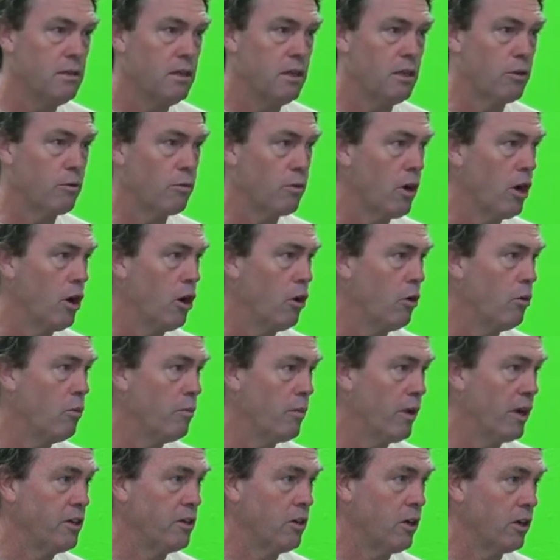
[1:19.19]
in a row,
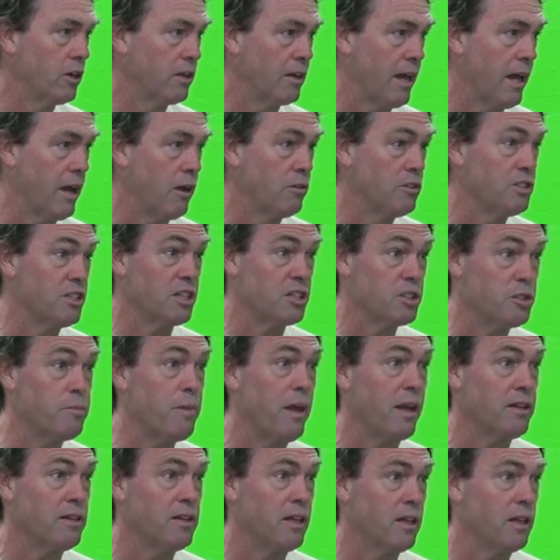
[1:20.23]
my dog now is
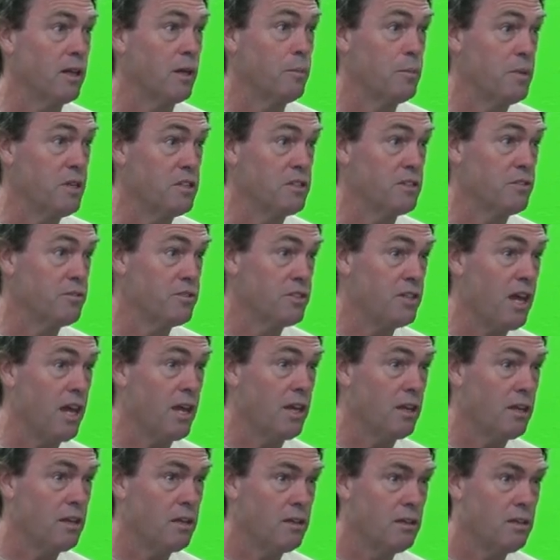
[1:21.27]
expecting a piece of
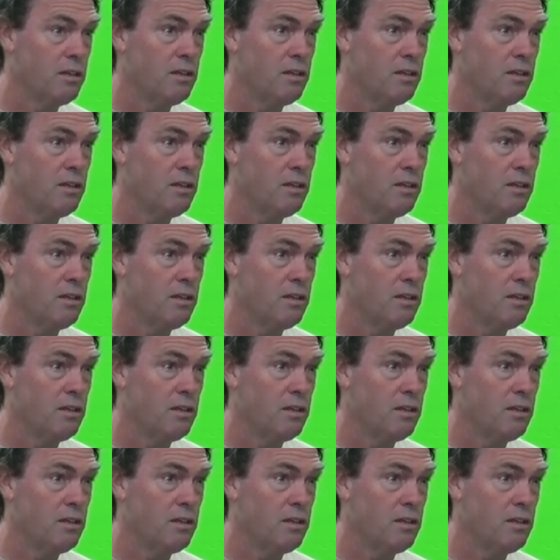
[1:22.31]
steak.